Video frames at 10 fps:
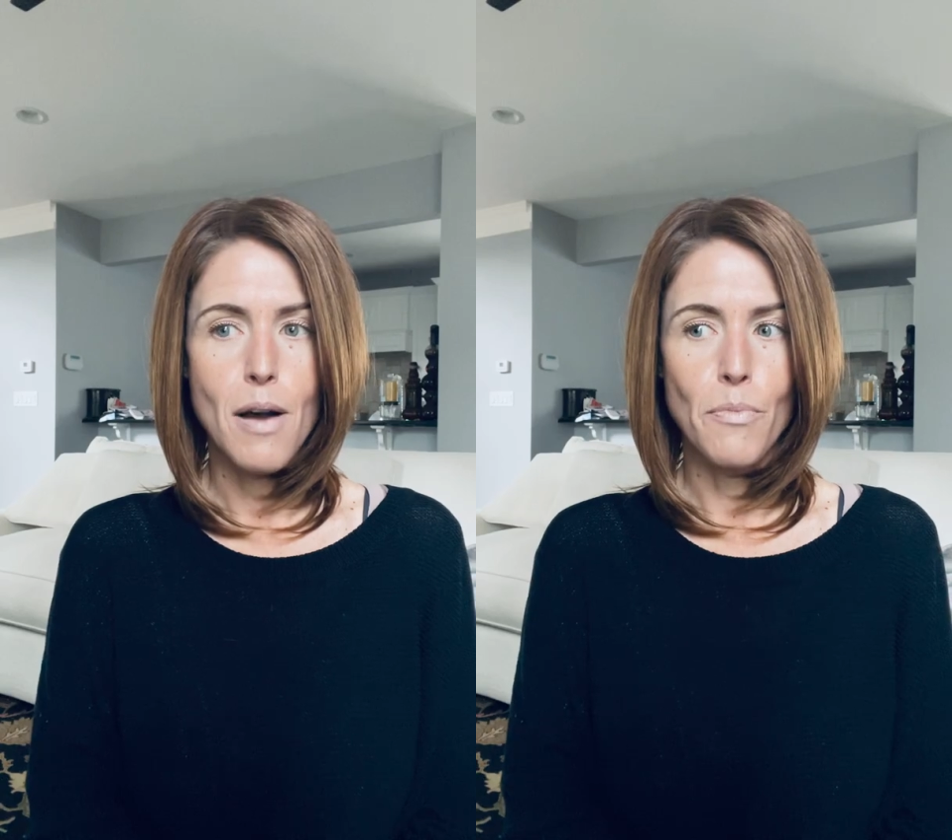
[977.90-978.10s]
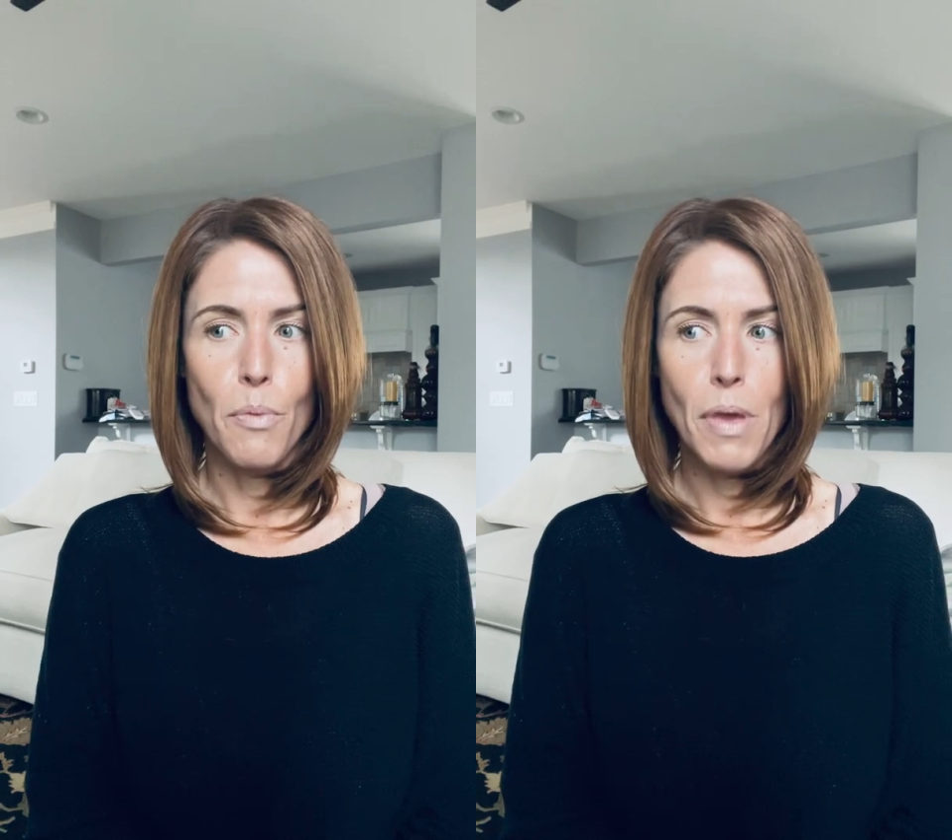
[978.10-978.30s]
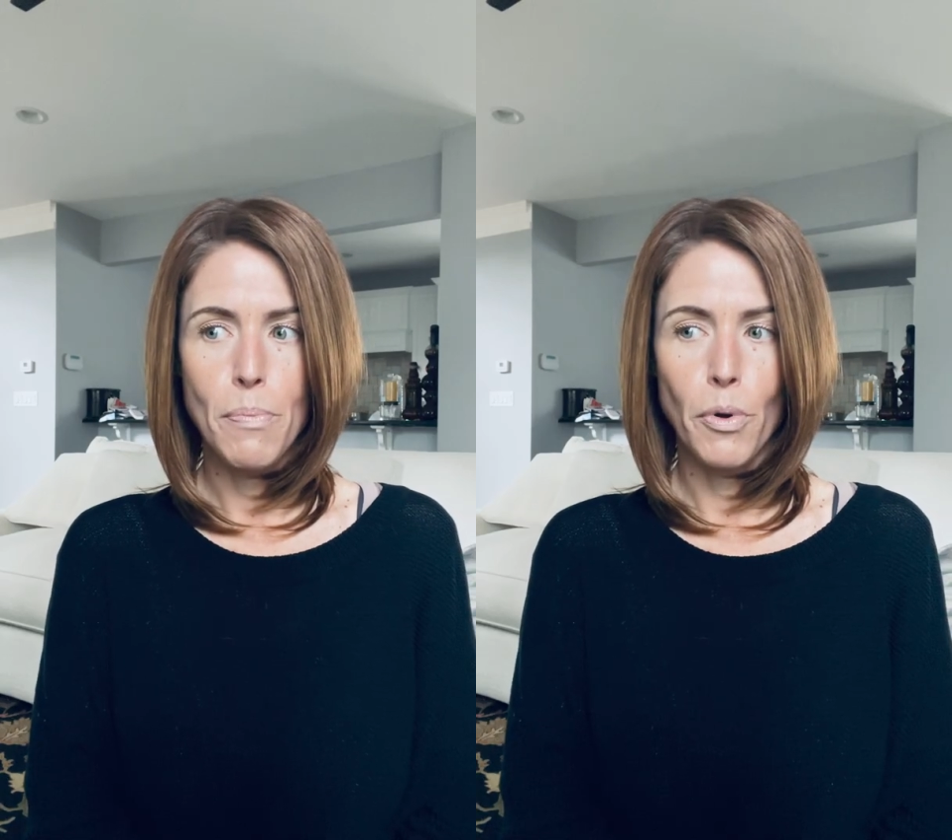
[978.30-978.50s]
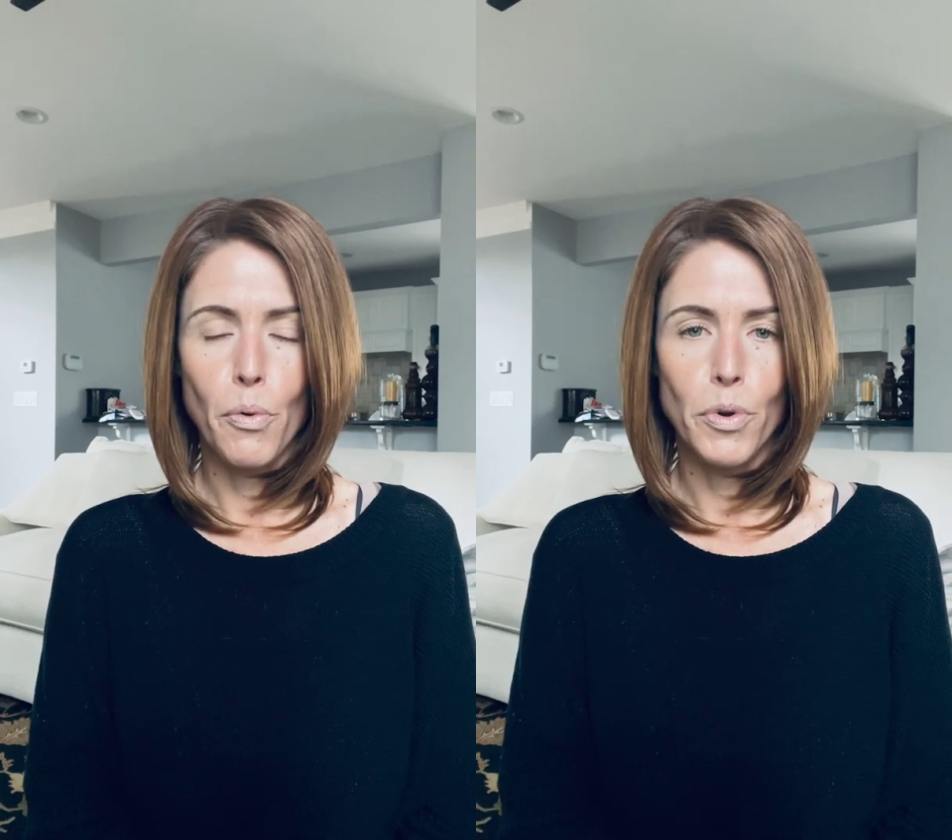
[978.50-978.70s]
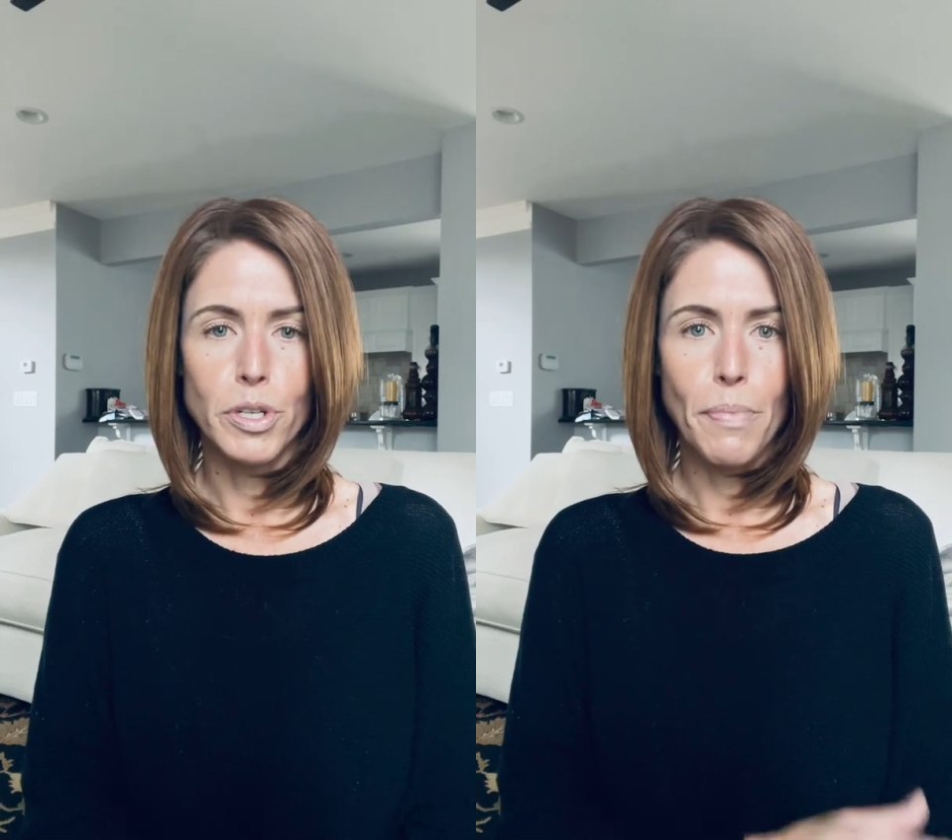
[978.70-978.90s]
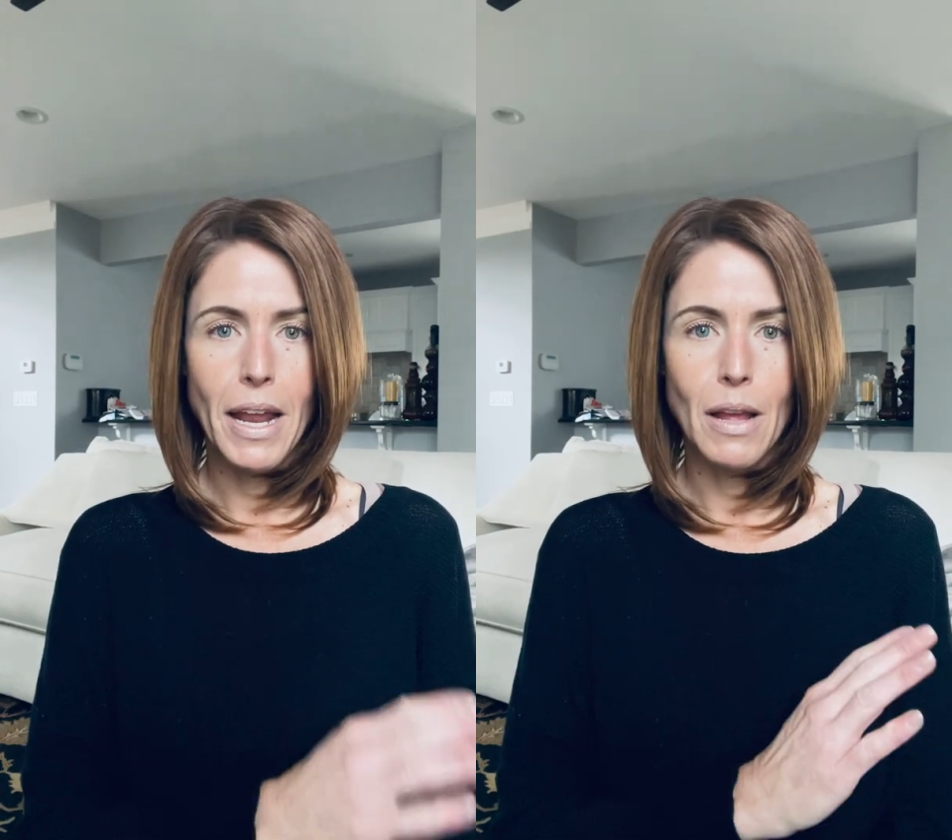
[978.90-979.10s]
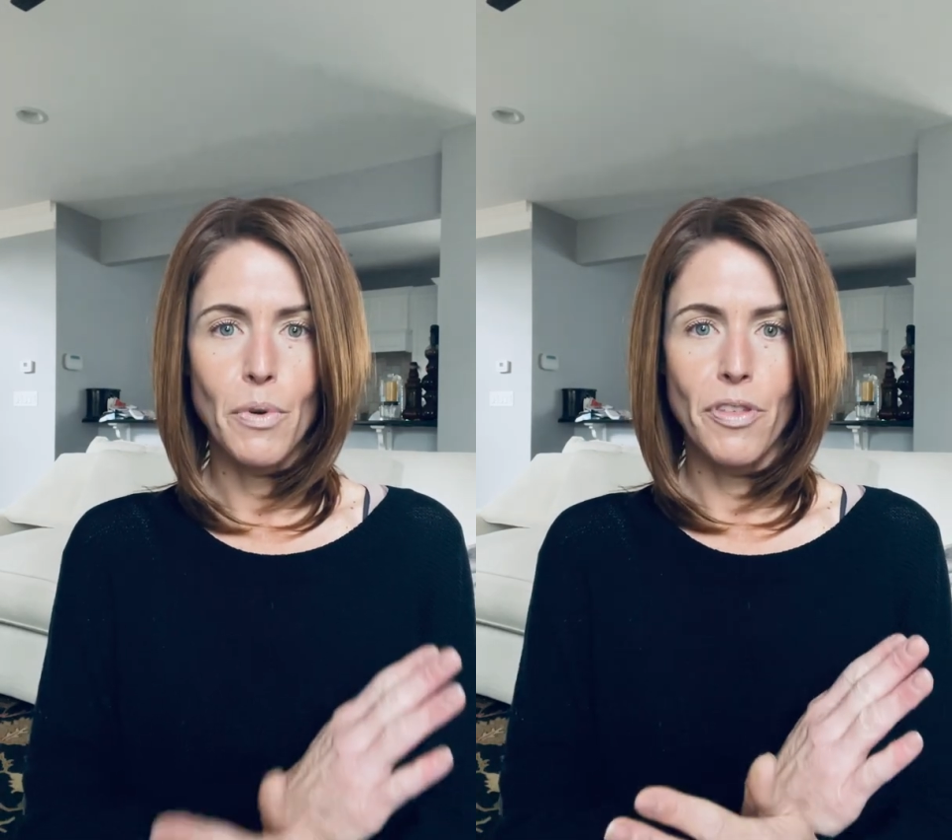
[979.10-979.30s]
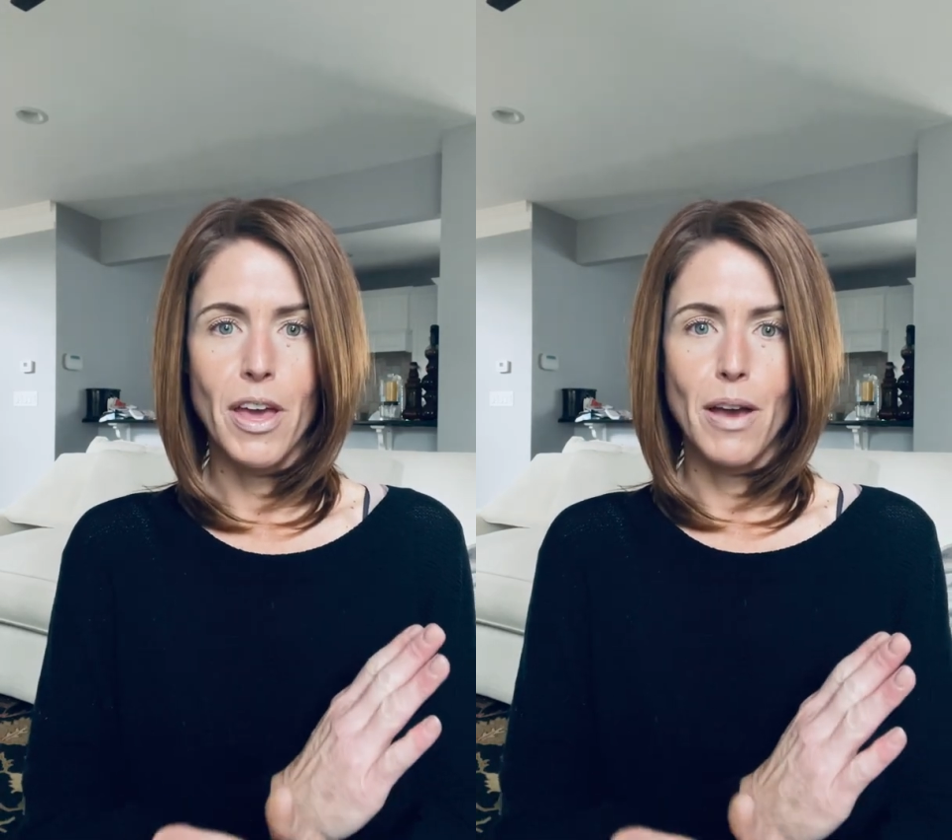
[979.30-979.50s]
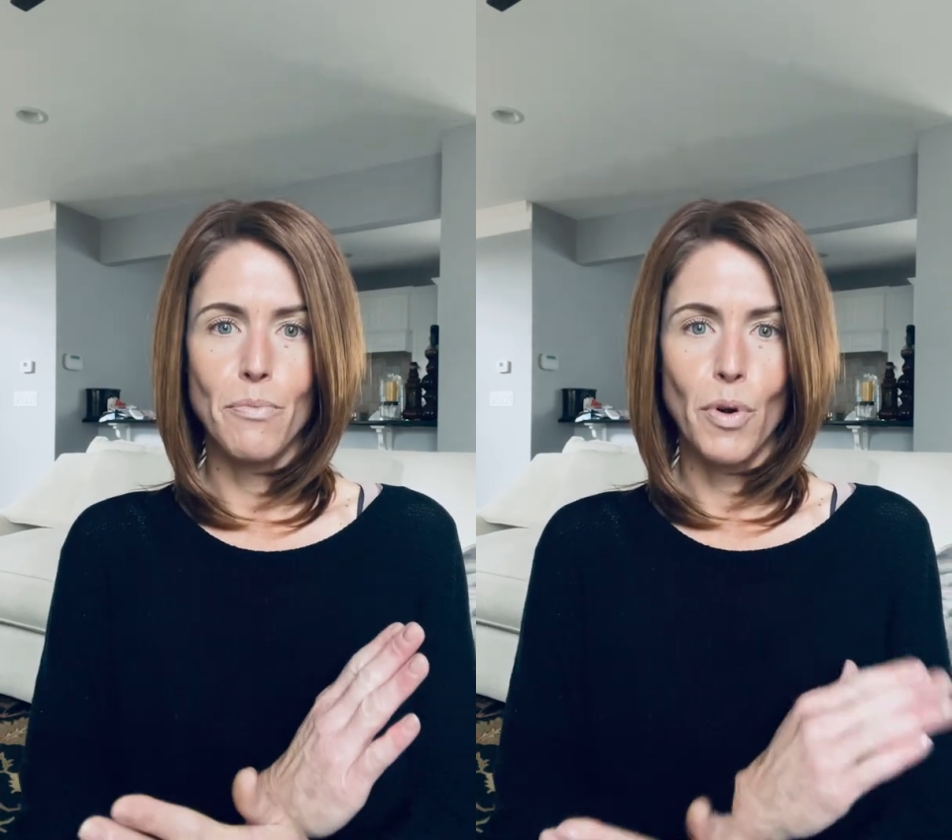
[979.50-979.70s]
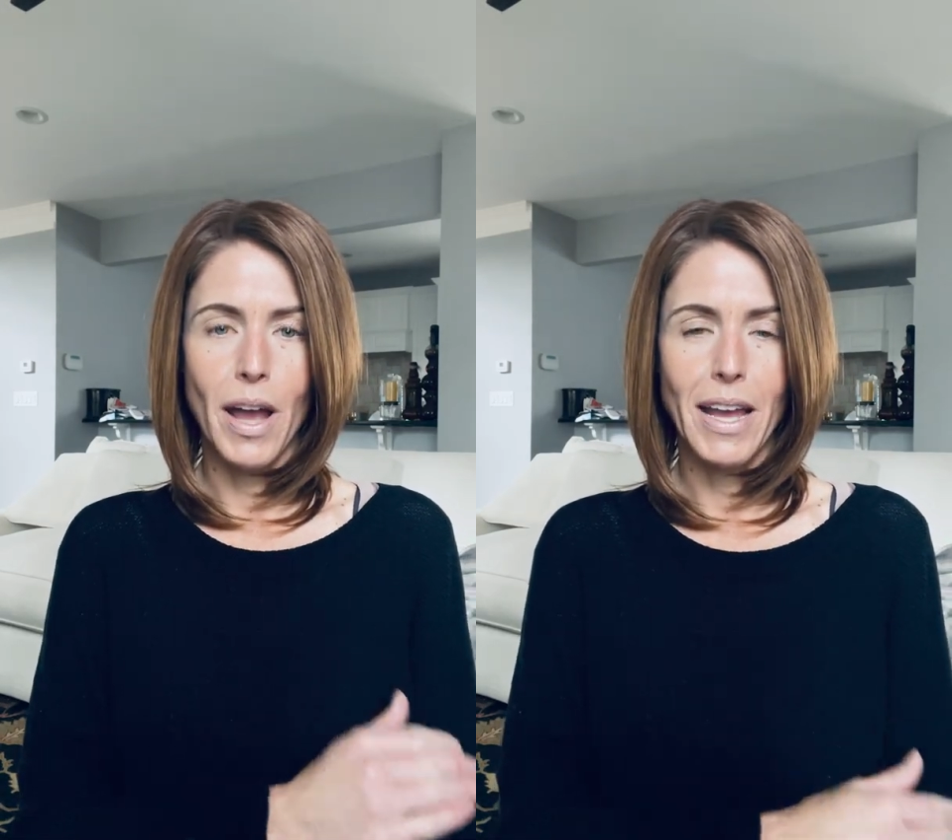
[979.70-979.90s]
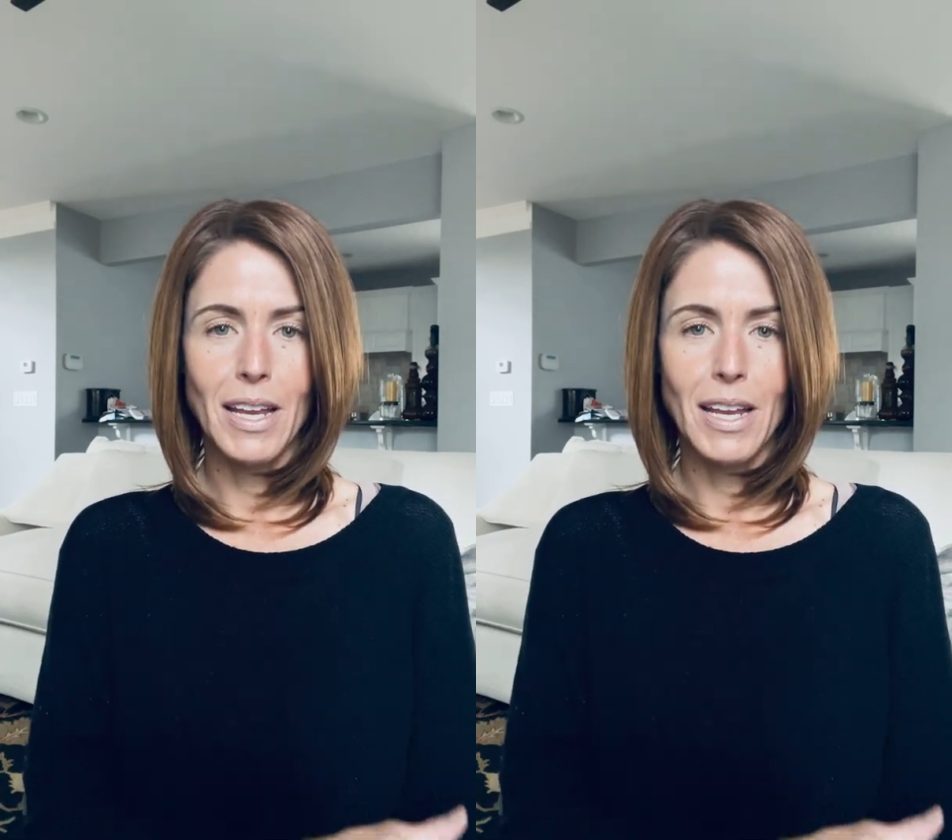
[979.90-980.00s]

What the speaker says: where people were debating with him, right?